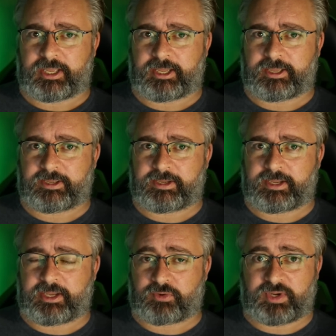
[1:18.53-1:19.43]
Uh,
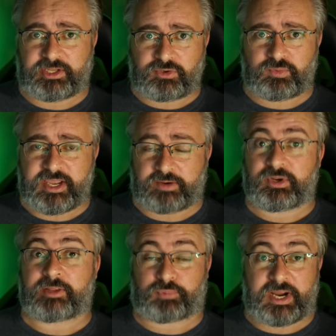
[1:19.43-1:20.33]
in a really good way. I'm
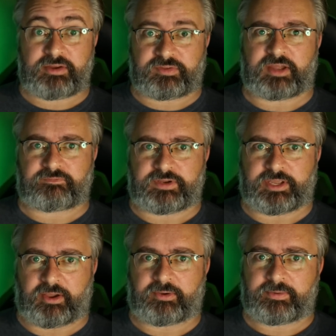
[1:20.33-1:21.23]
really proud of that
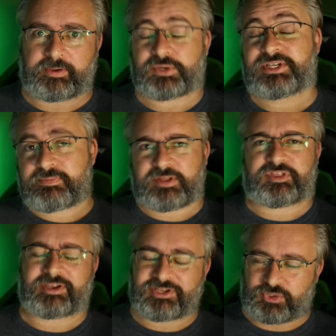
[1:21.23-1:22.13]
video. So I did my
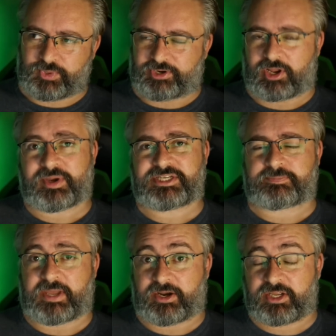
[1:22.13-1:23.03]
thing on Twitter and I went to
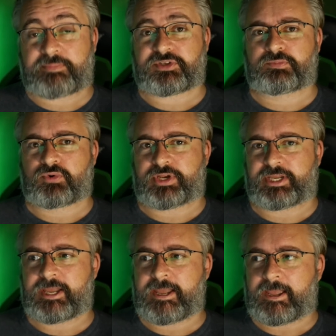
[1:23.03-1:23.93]
bed and I got up this
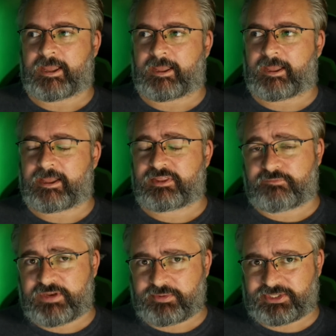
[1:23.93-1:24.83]
morning and the
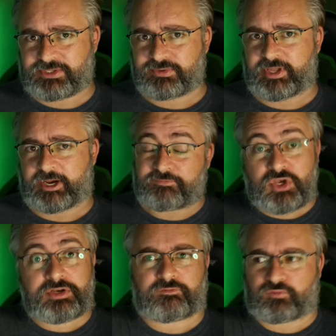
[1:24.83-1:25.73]
video is still there. They've
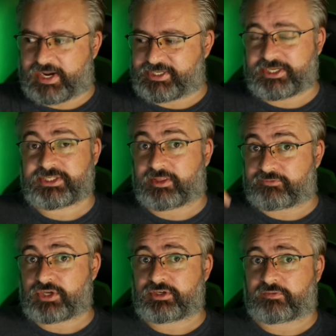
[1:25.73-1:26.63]
turned off ratings and
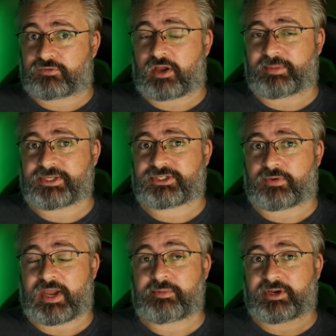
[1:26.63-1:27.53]
they've turned off comments,
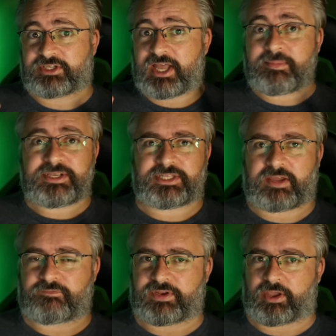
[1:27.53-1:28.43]
so anyone coming to
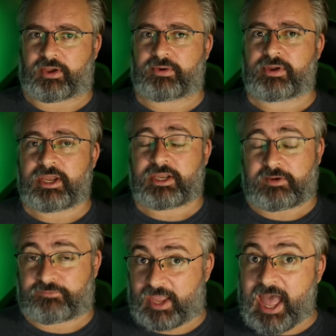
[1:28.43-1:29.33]
that video,
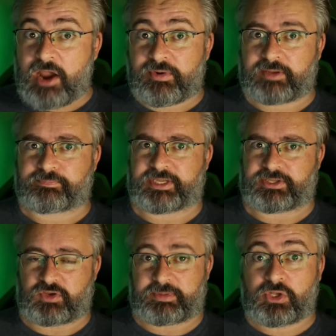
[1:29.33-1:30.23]
if they are a complete
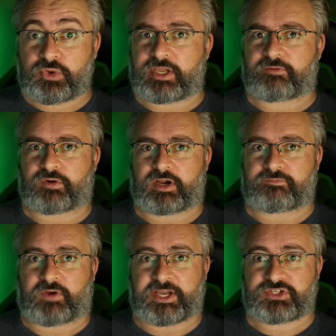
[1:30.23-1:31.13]
newbie looking for
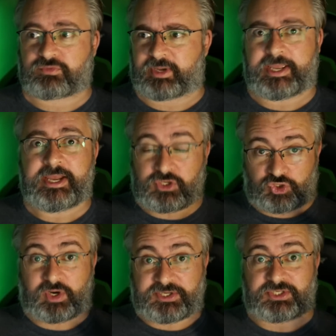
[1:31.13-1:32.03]
advice from a
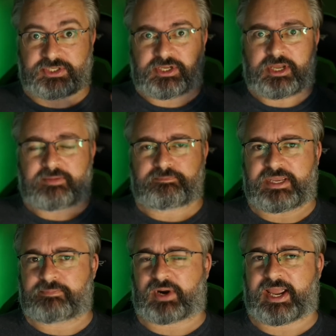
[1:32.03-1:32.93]
trusted
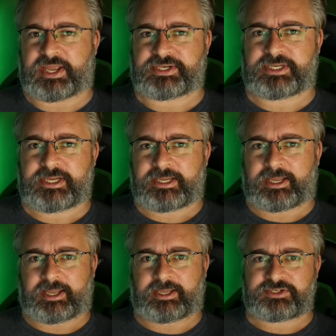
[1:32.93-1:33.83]
big brand
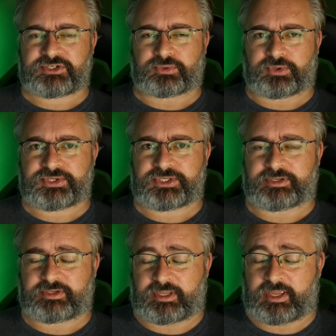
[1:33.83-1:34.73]
uh, source,
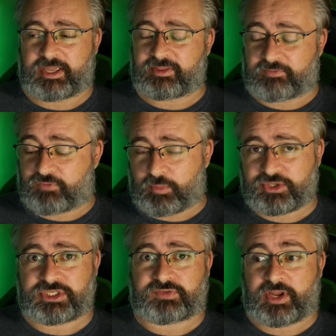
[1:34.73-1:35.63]
and uh, if they
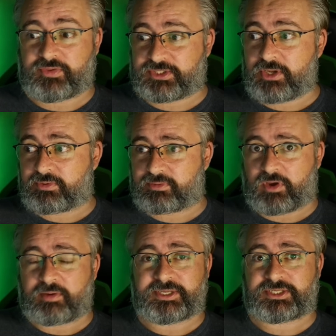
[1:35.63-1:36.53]
watch this video, there's no
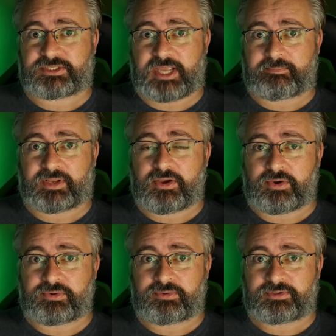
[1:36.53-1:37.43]
comments down
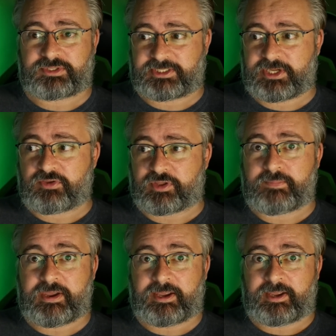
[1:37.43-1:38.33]
below to tell
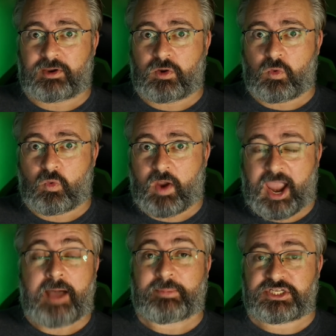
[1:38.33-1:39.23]
them
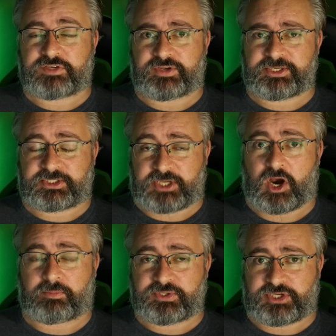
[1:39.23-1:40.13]
how much of it is
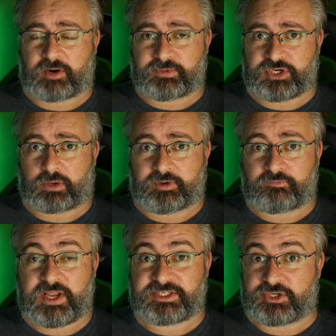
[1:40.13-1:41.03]
terrible, terrible, terrible
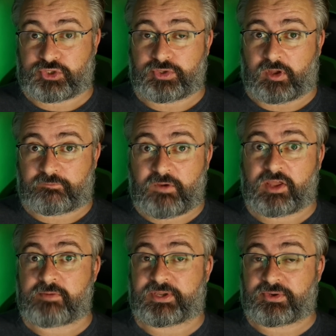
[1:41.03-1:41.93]
advice they should not
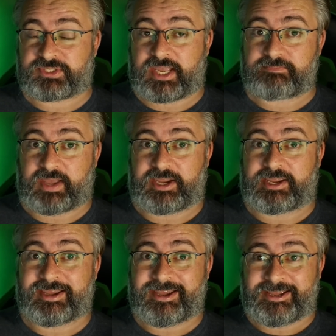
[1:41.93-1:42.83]
follow because they
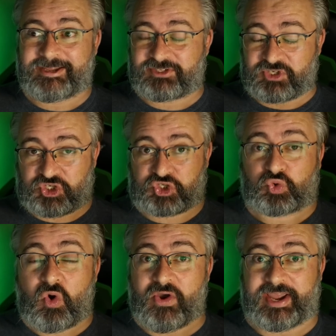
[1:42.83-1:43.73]
may
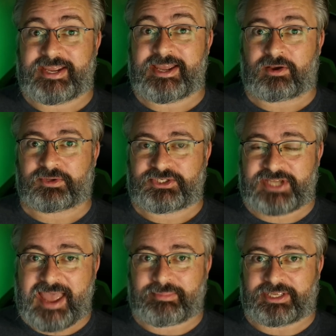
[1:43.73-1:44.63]
destroy,
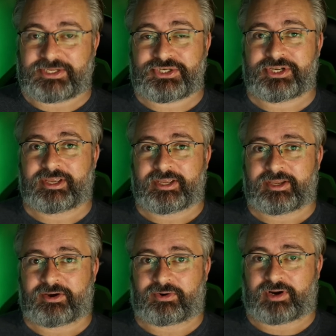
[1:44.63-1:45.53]
damage,
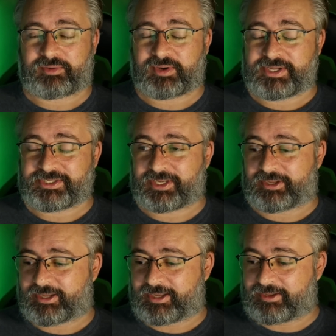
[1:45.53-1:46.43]
or otherwise
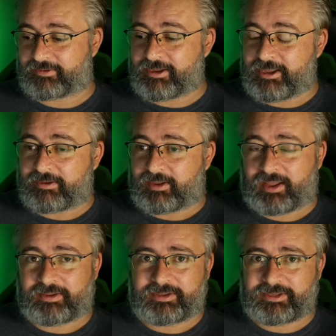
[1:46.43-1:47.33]
uh,
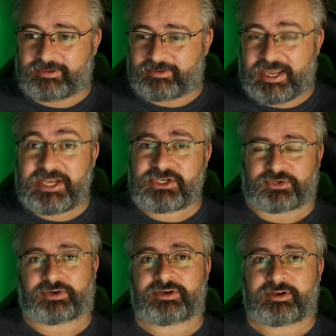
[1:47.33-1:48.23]
uh,
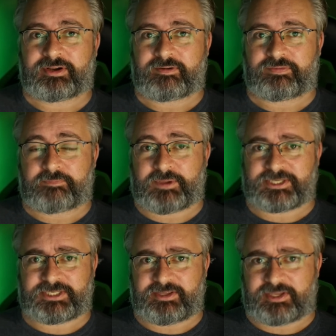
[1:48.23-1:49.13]
hinder the
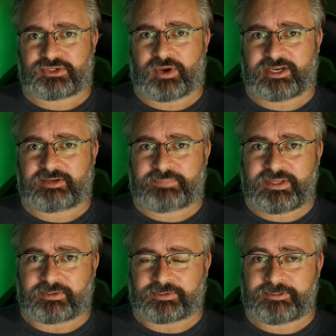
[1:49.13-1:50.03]
PC they're trying to
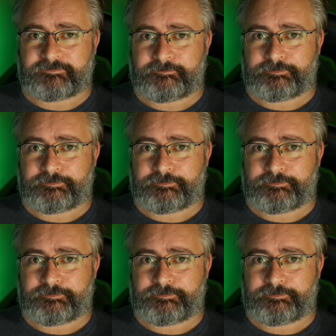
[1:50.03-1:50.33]
build.